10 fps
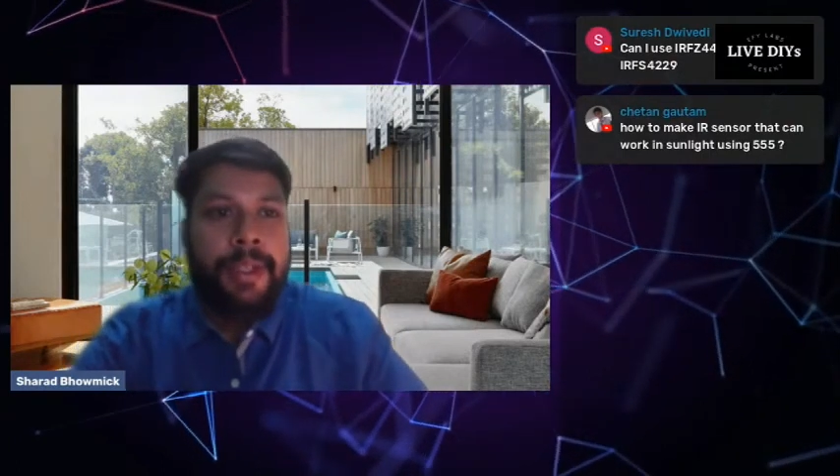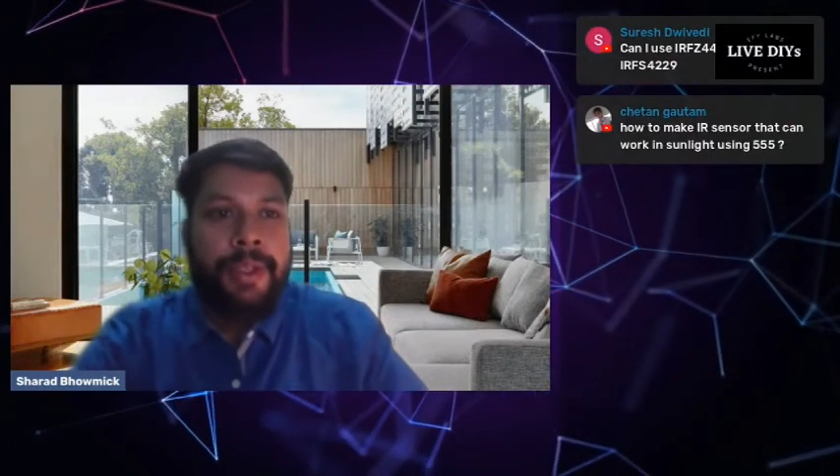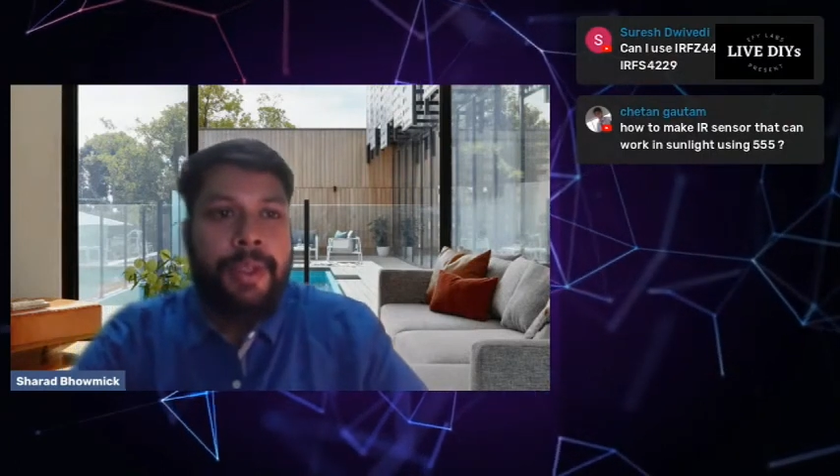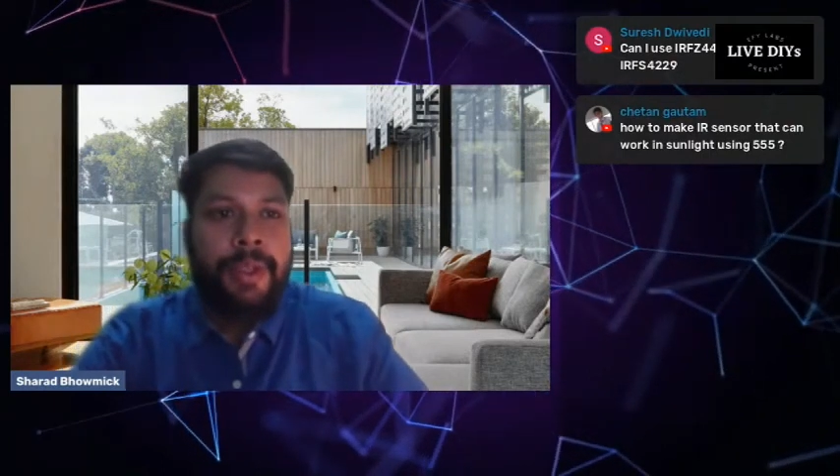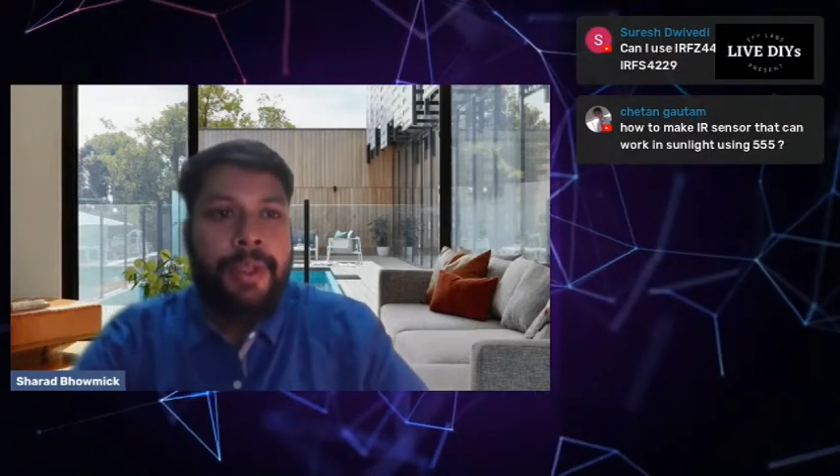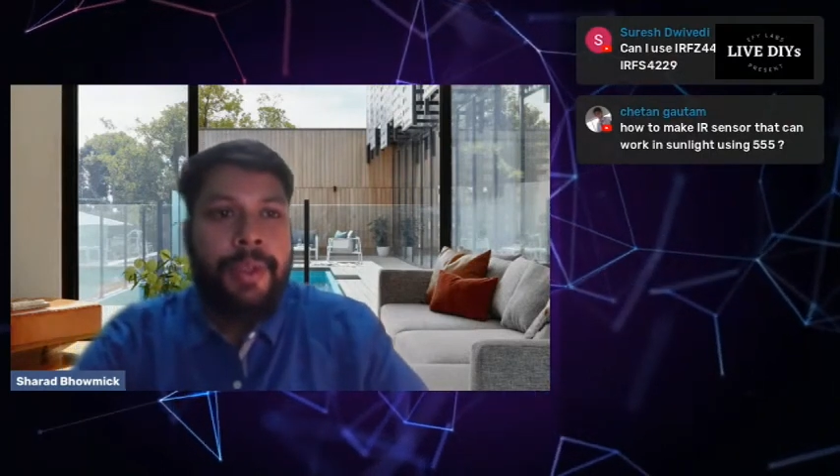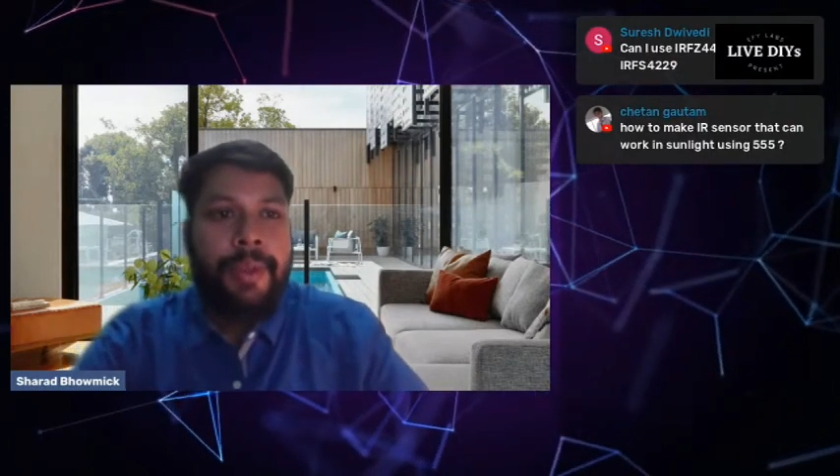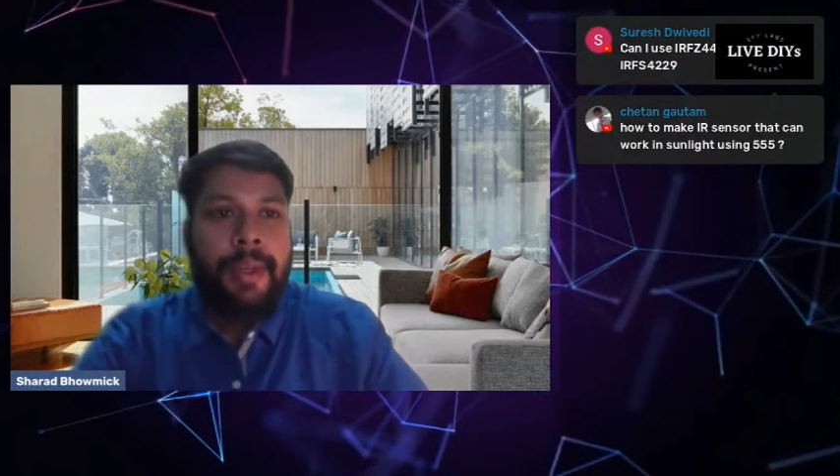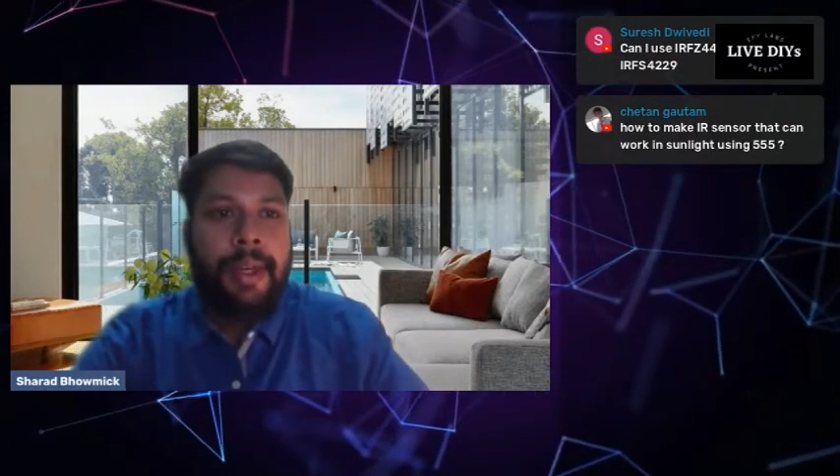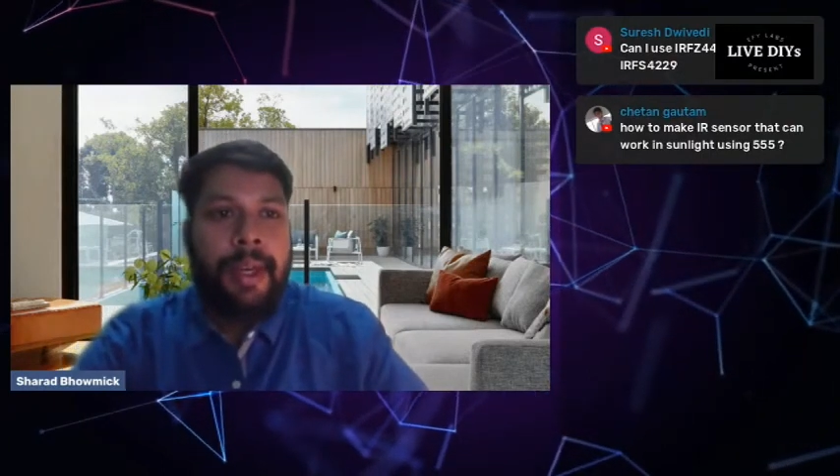
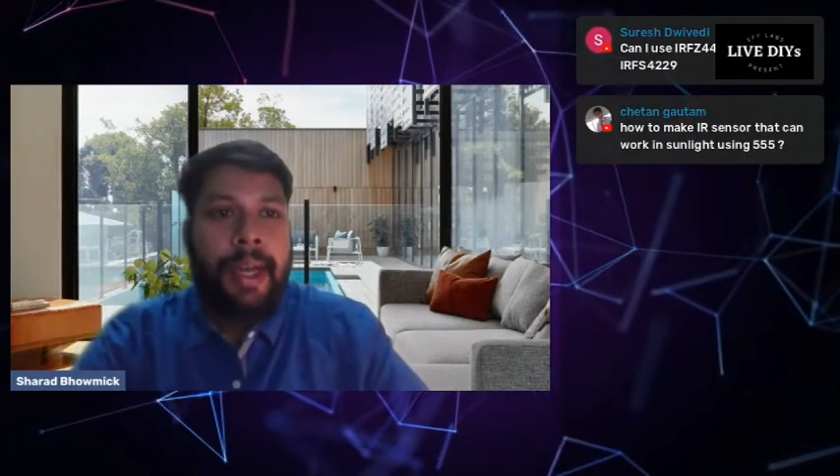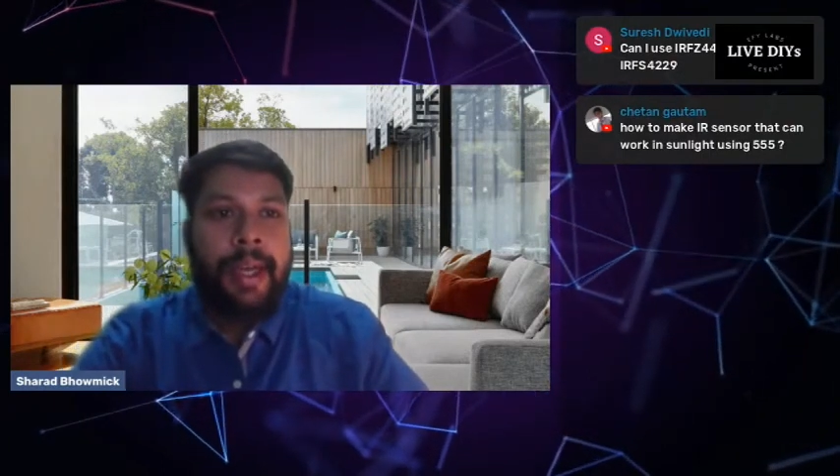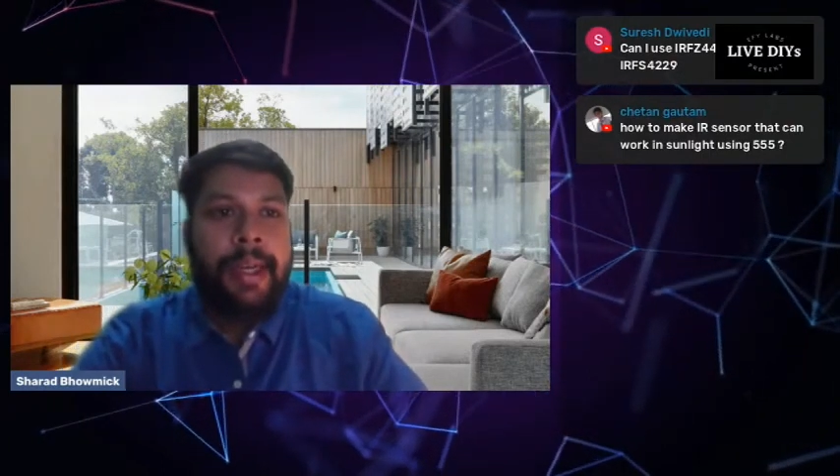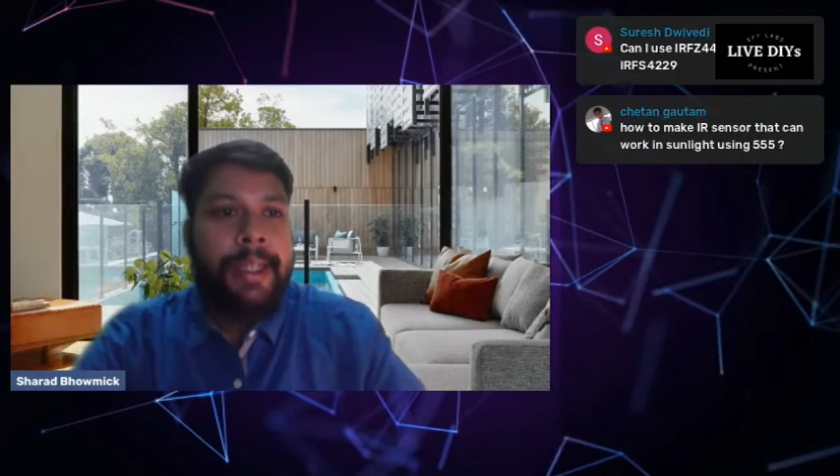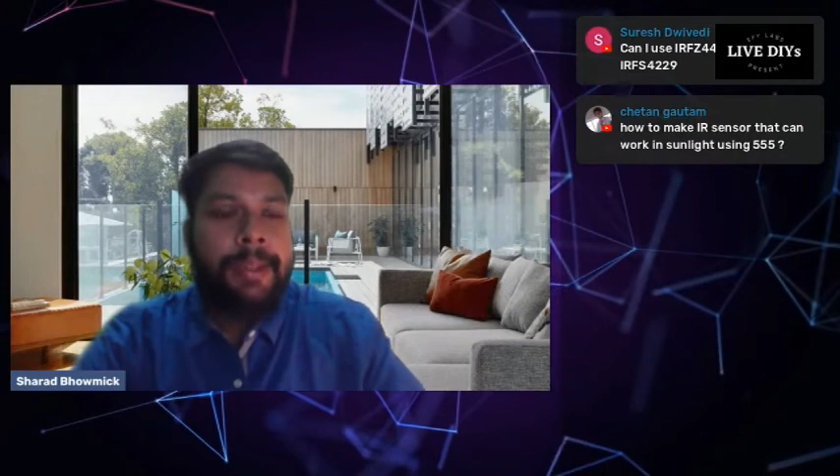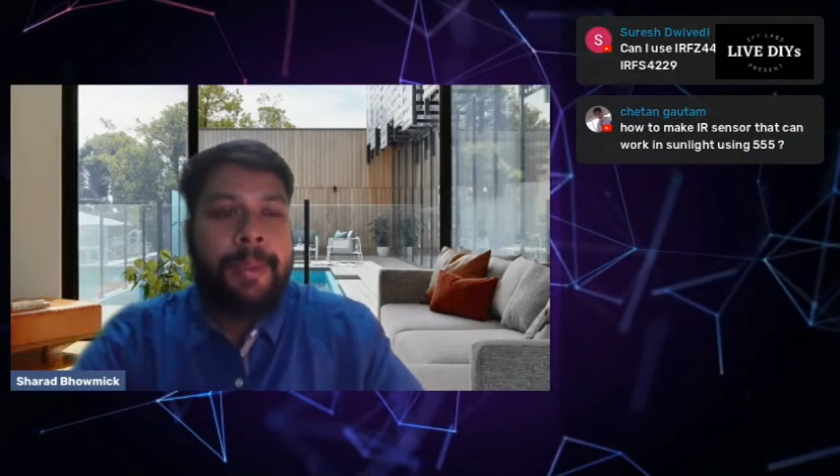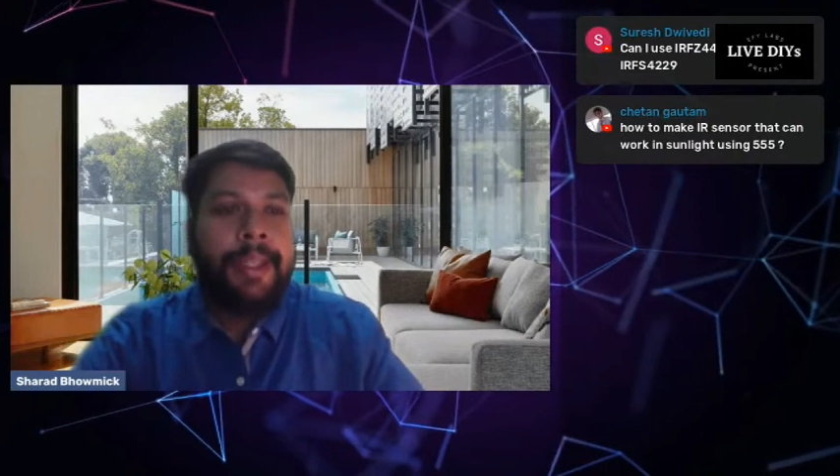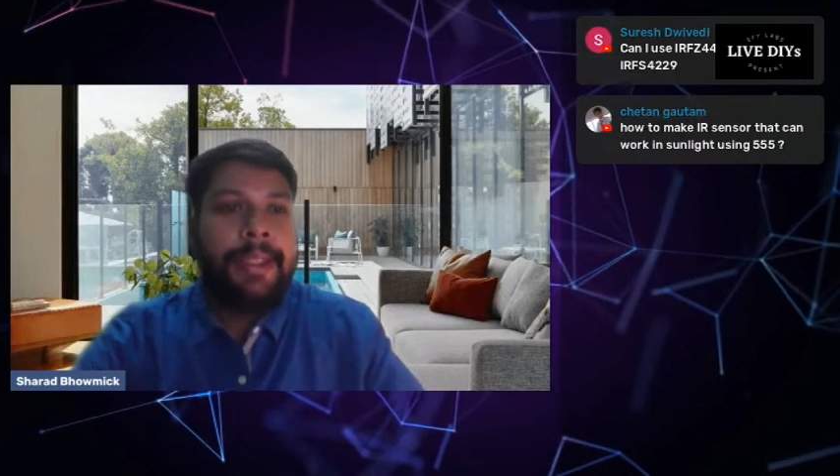So I can explain